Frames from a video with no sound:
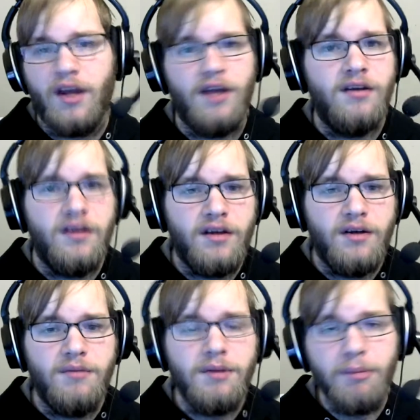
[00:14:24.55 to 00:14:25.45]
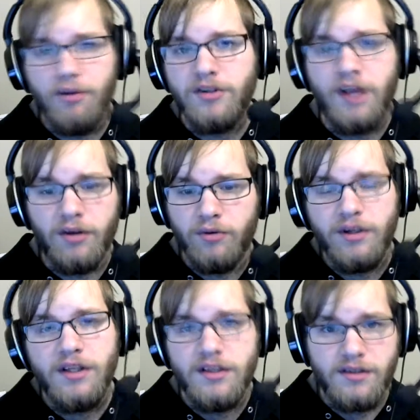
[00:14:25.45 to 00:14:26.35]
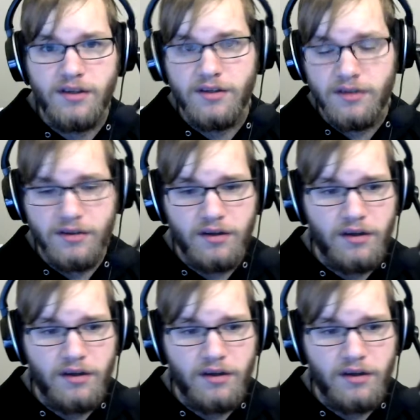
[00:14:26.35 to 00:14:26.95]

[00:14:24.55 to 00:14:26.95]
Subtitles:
hey, people are downloading these things.